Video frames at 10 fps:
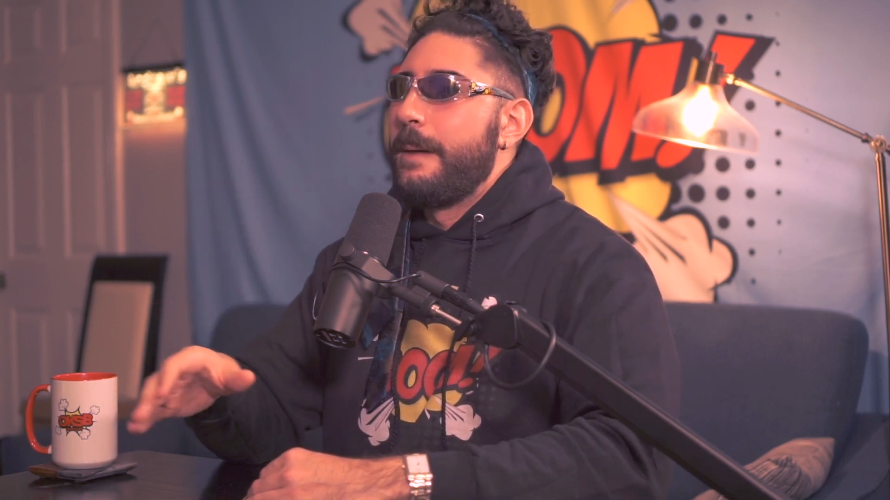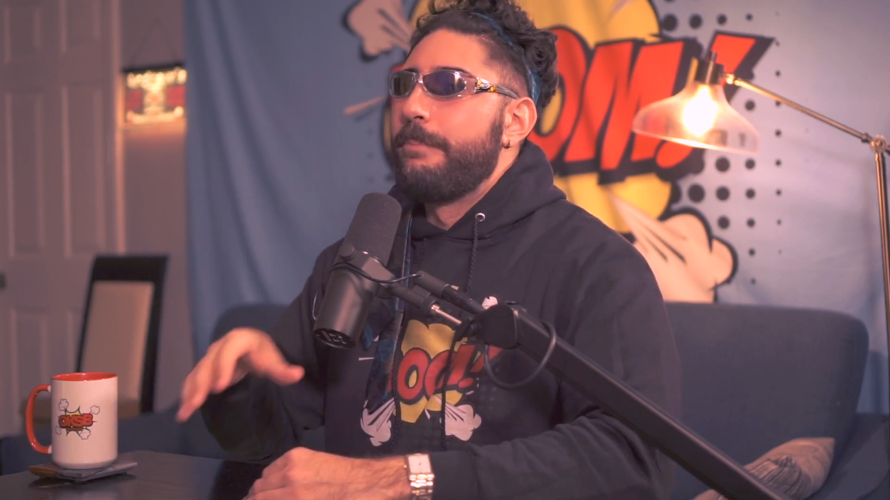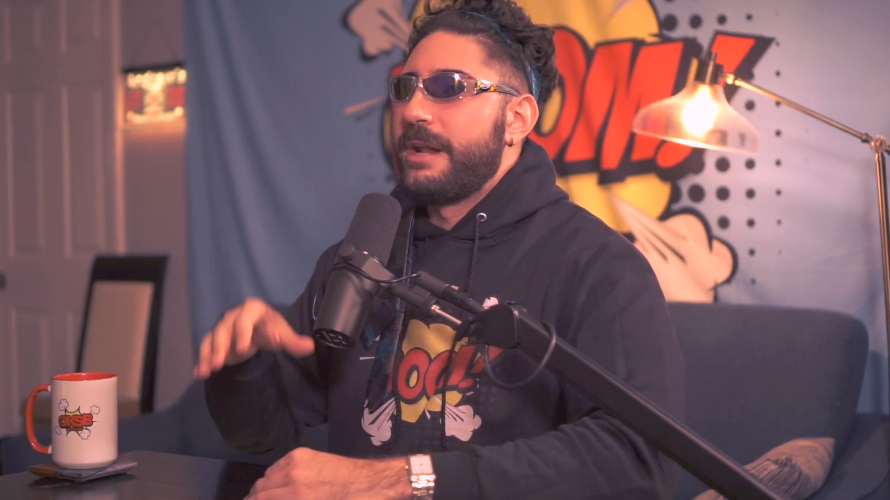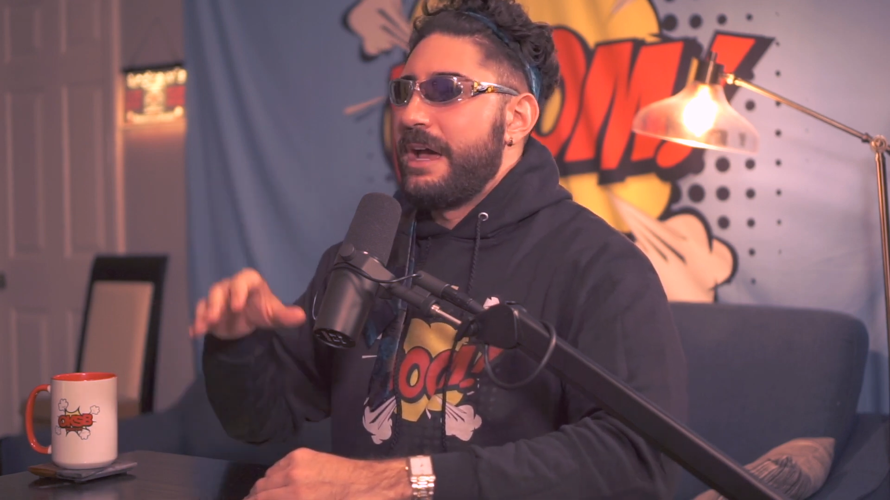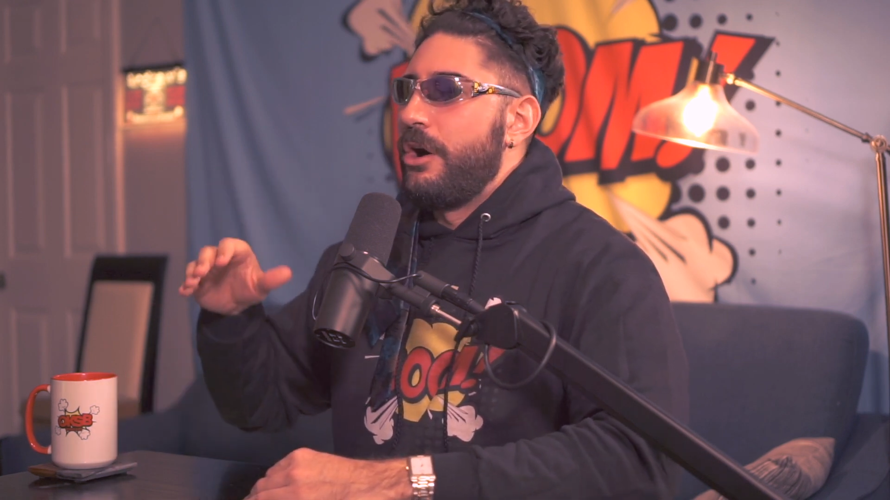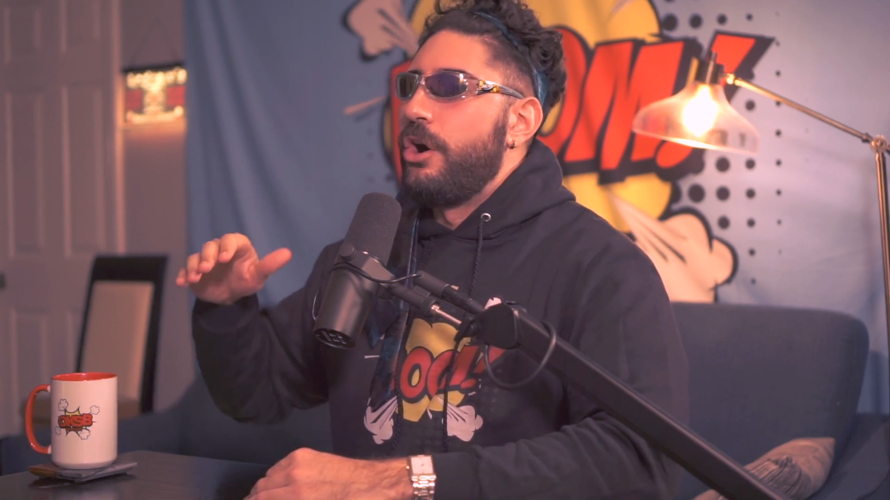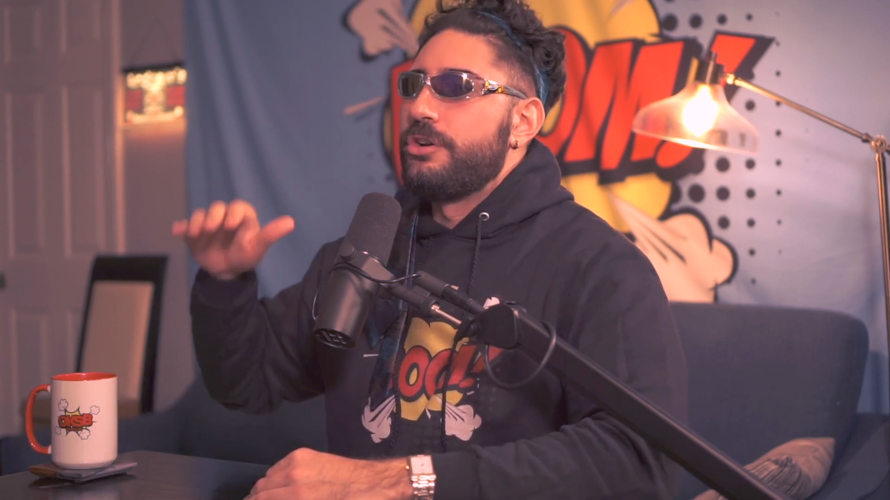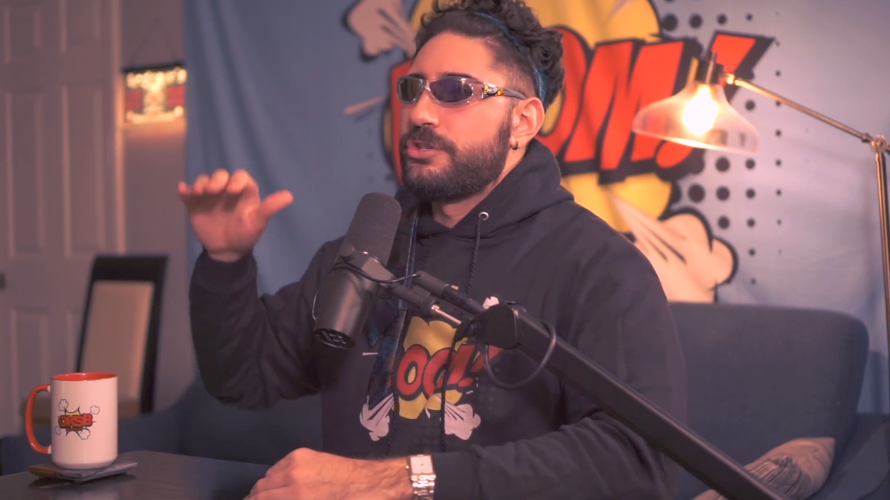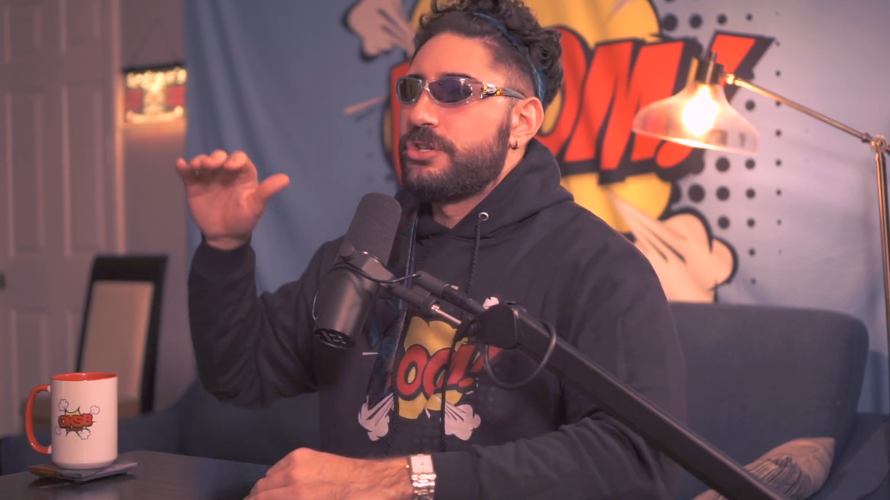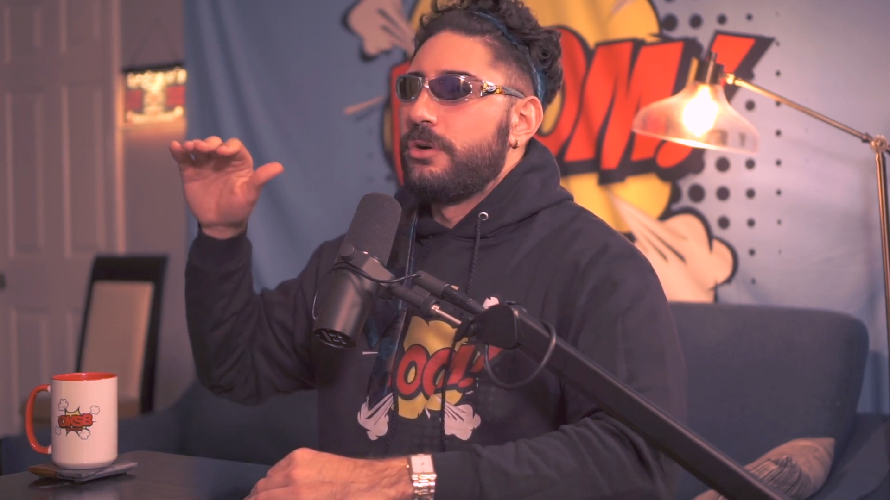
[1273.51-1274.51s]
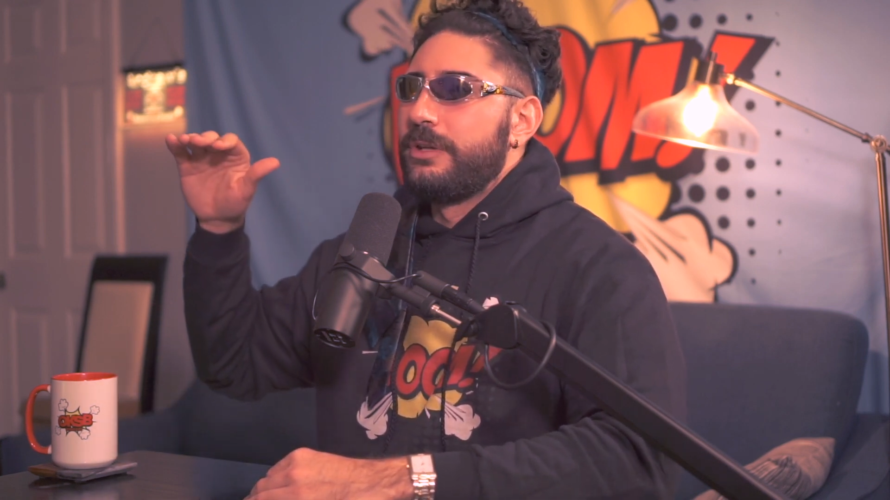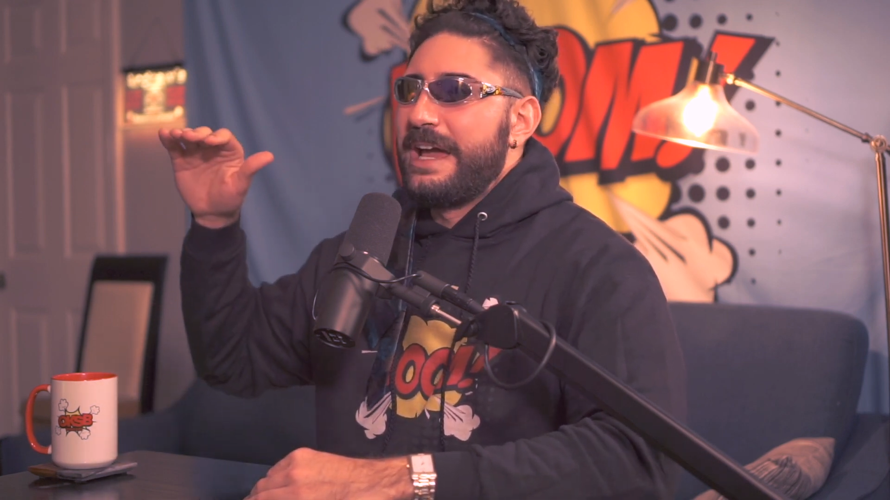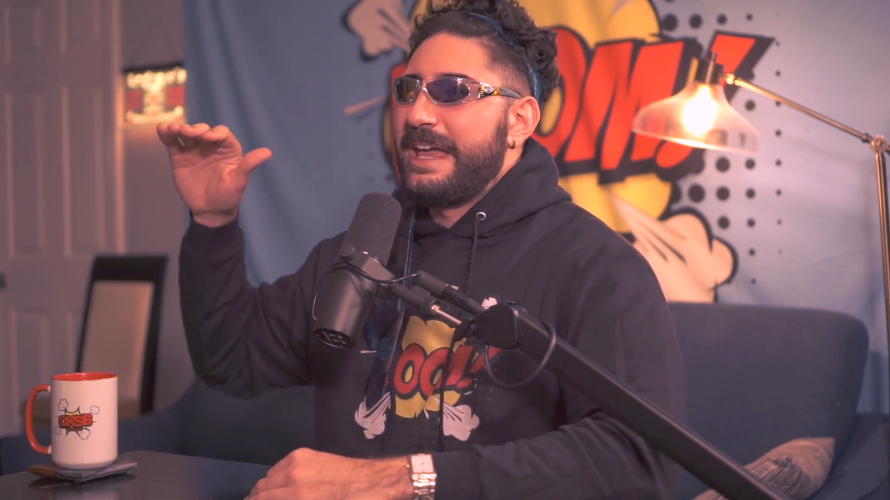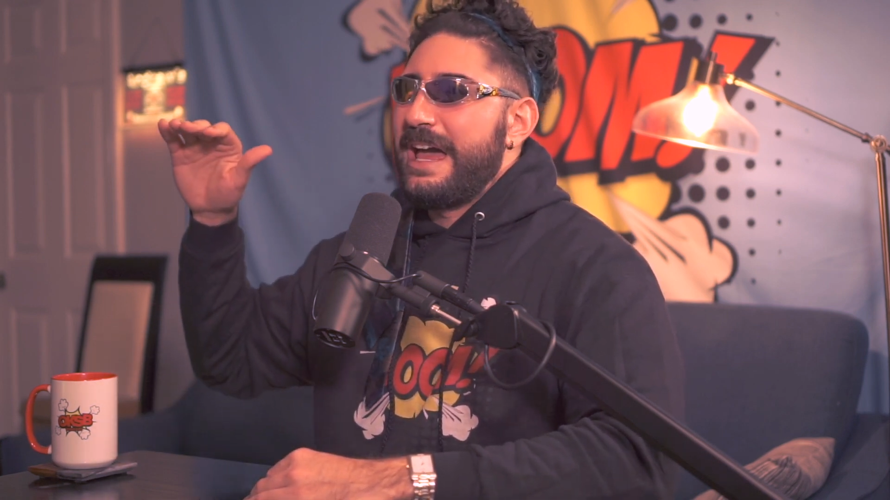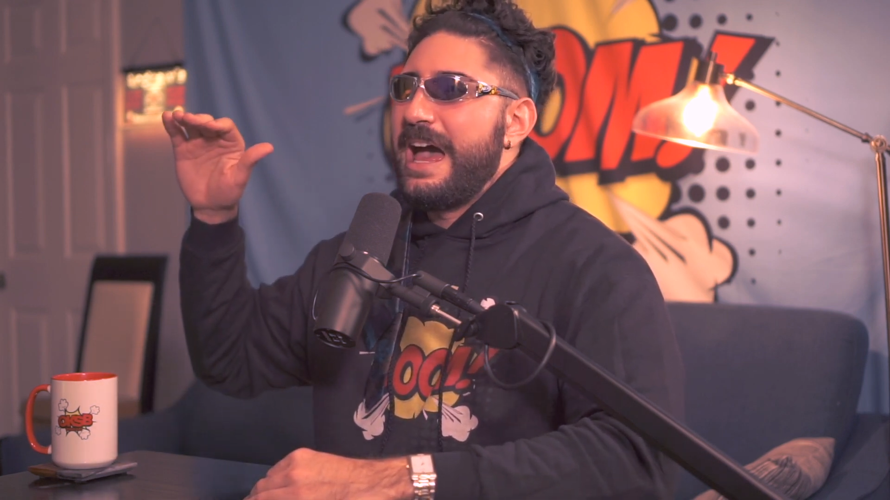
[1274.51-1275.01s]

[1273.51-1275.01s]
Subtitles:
but I also like